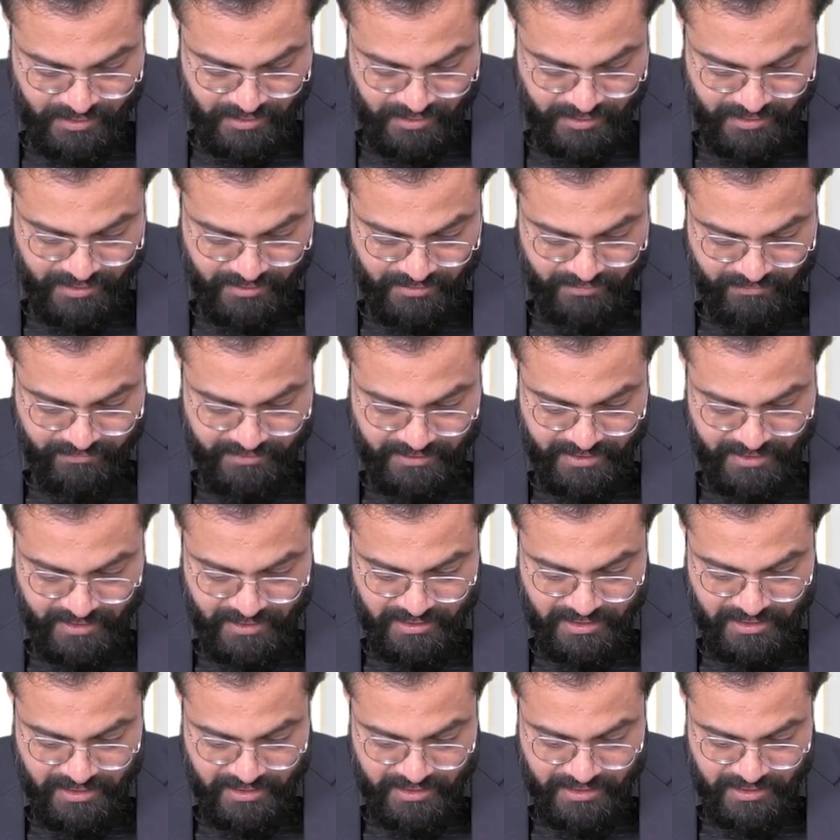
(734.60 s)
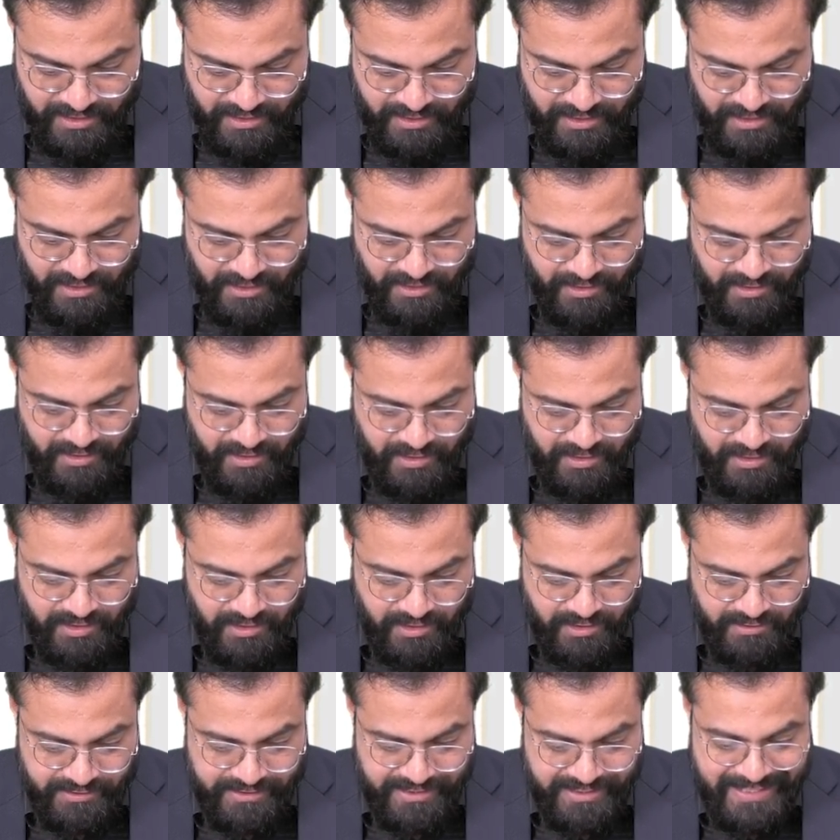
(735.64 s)
here very clearly
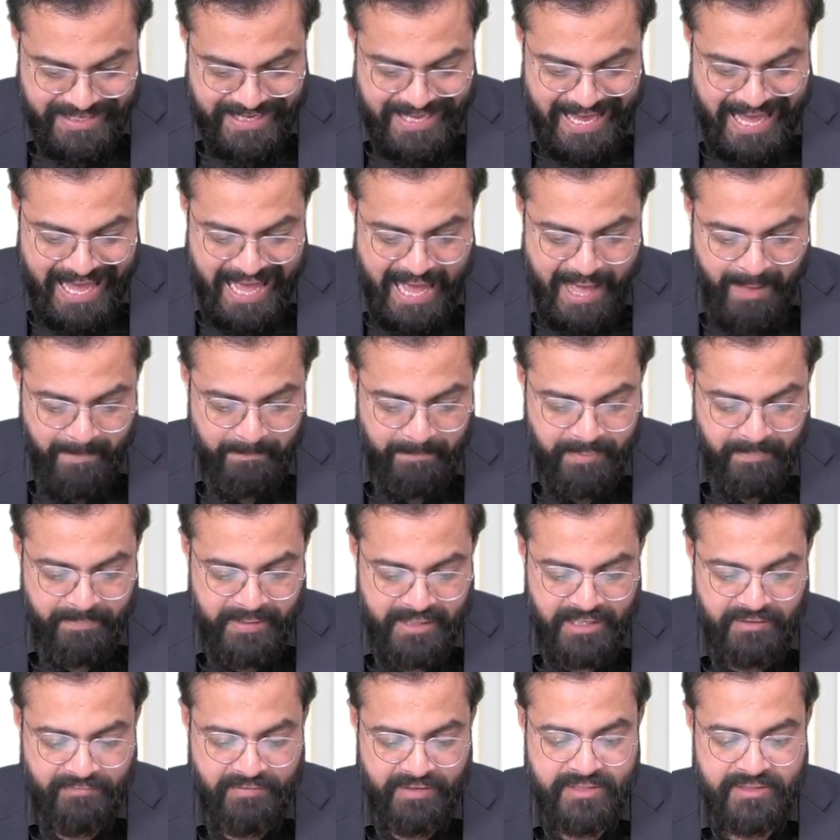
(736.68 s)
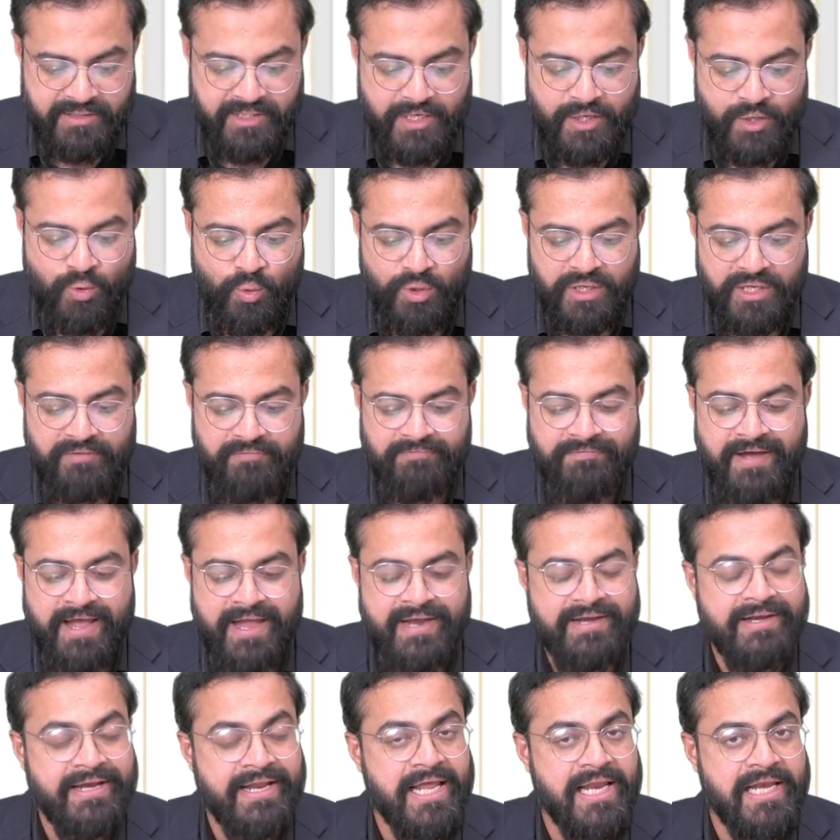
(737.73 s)
the gap between the
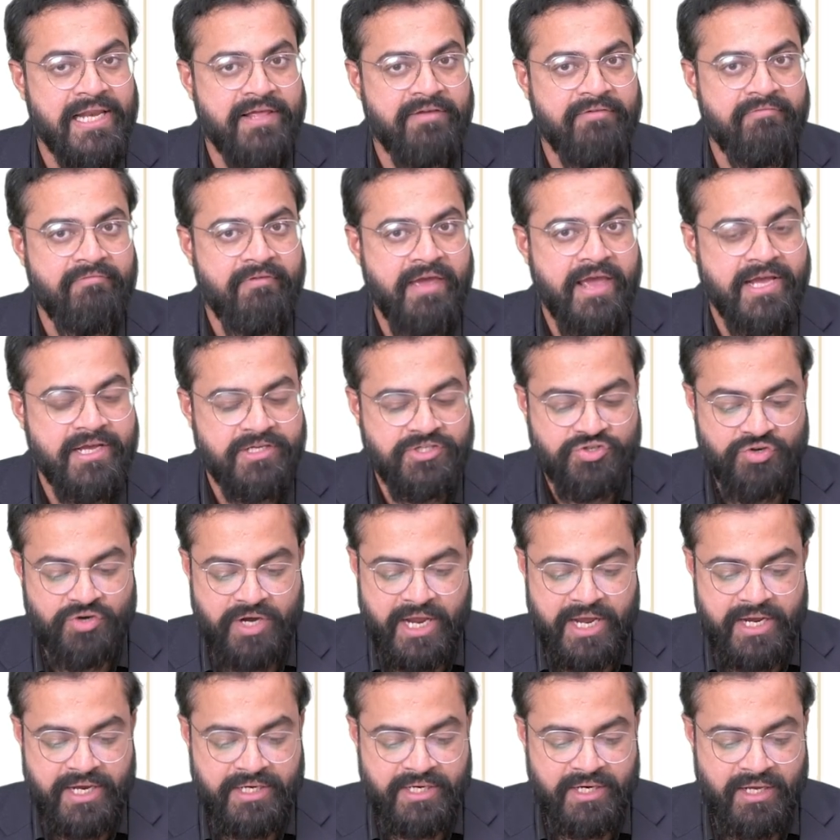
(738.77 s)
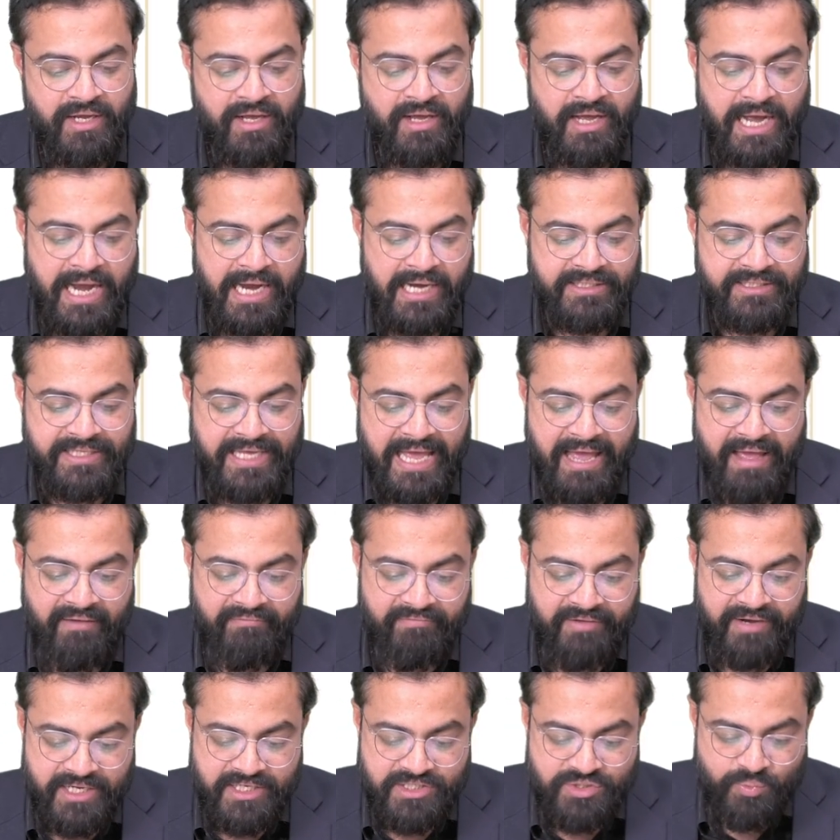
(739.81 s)
notified daily wage rate and the
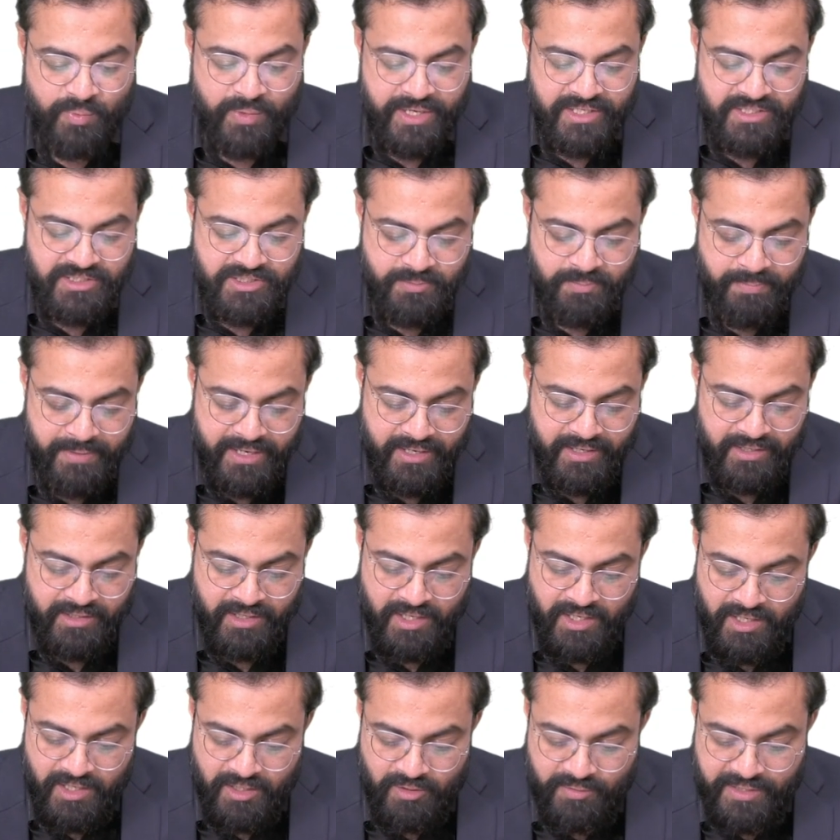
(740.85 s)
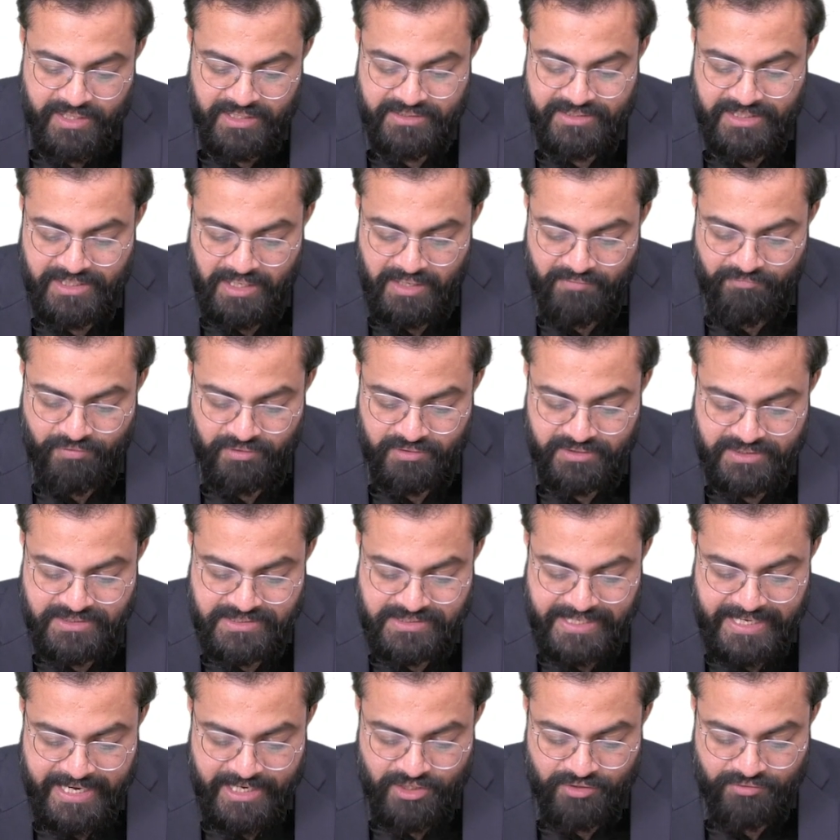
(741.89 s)
average wage paid? Look at the, for the
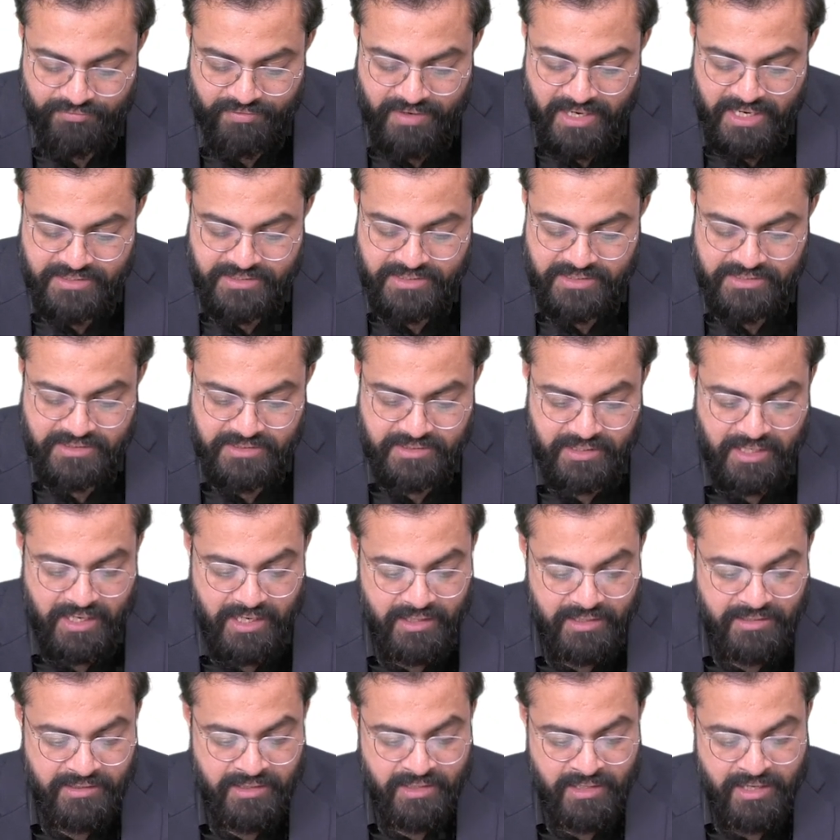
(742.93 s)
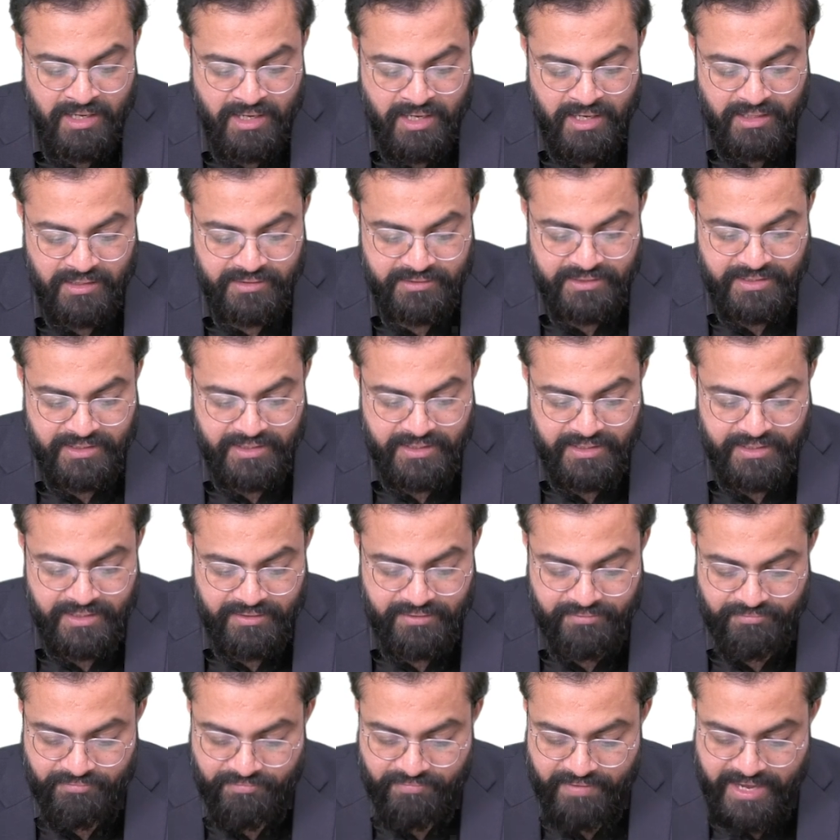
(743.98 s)
state of Rajasthan,
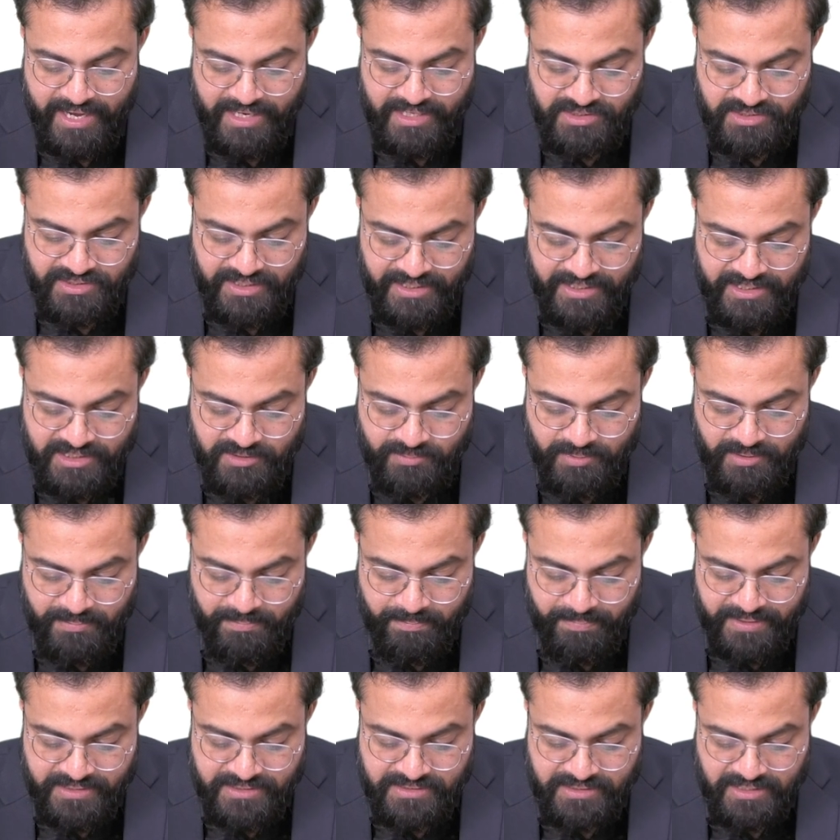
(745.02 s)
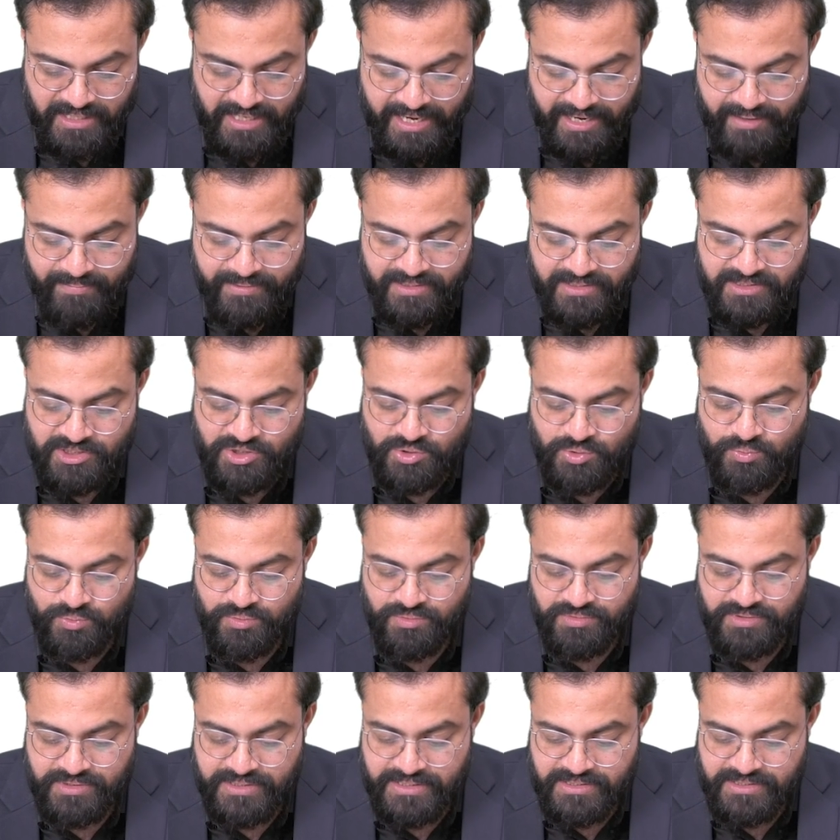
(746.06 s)
the wage that is being prescribed is
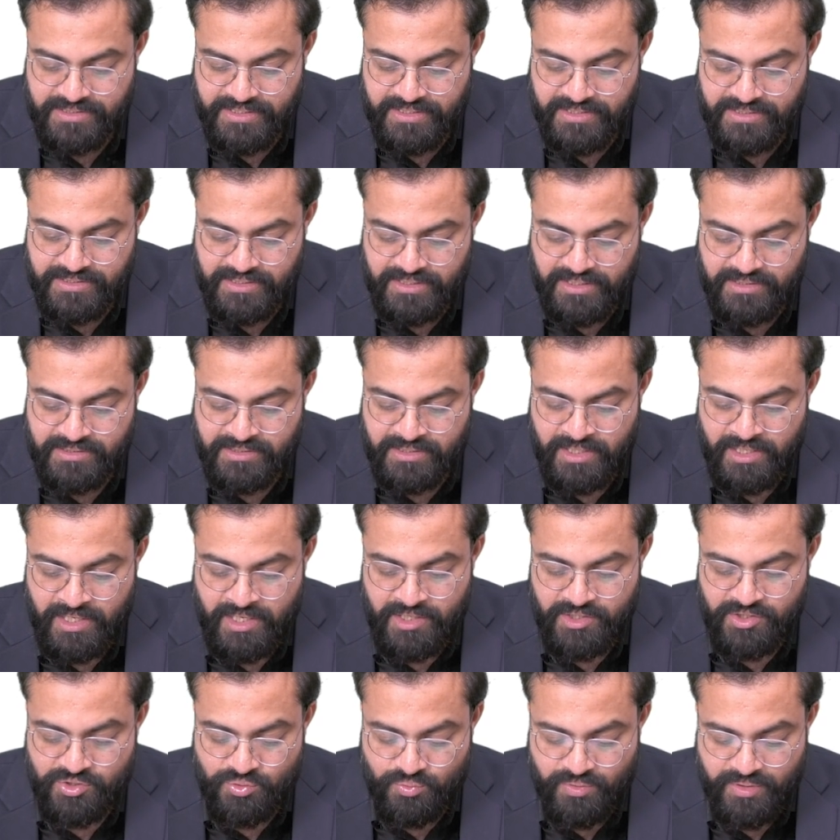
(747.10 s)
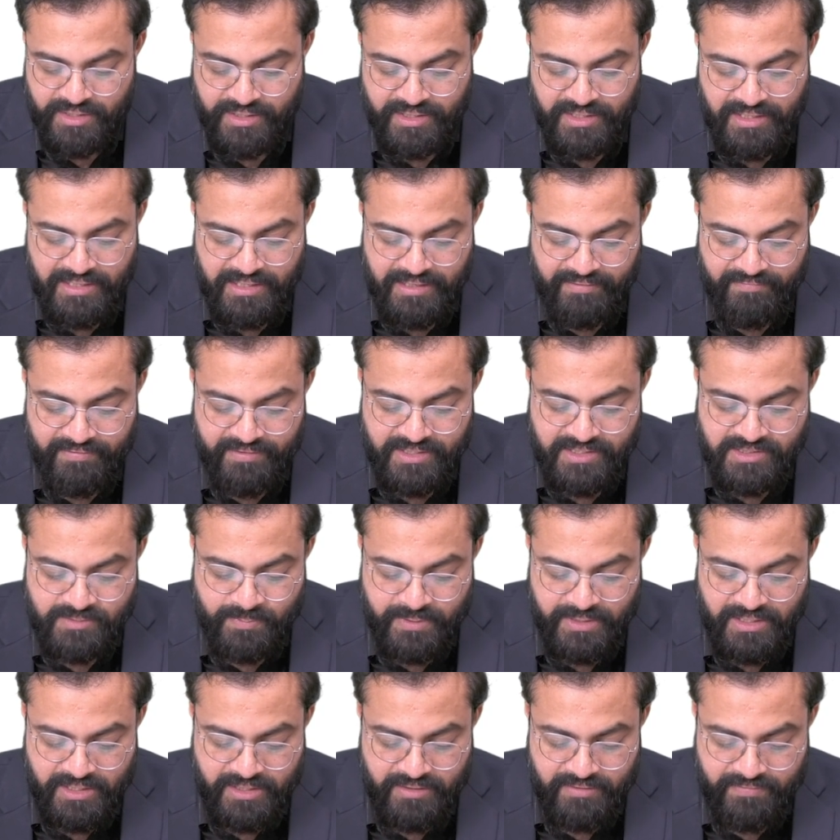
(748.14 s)
266, 211 is
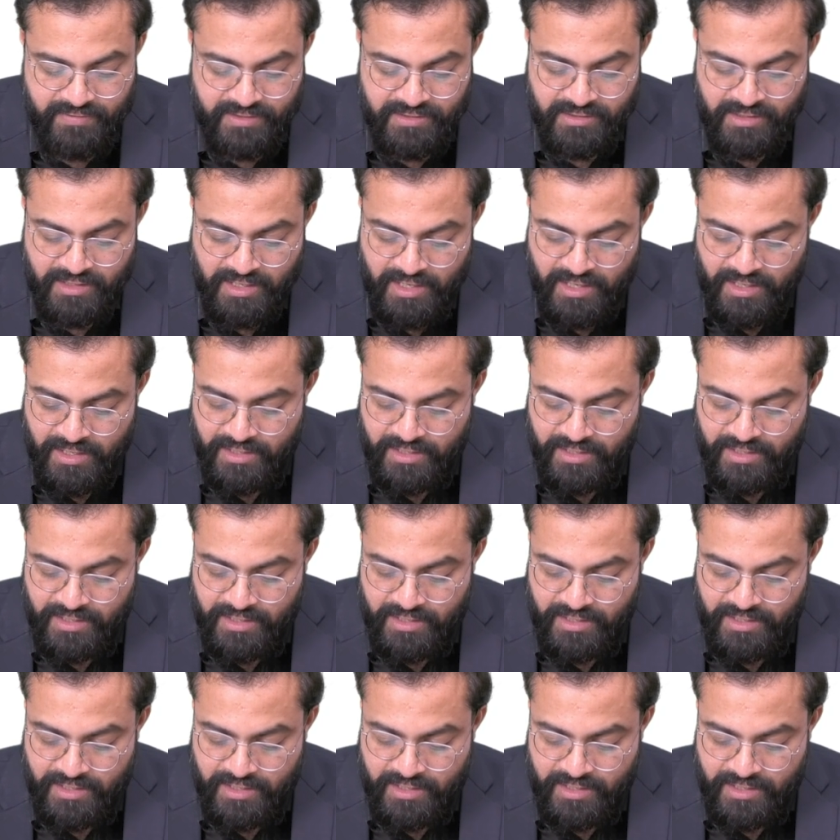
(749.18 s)
being given.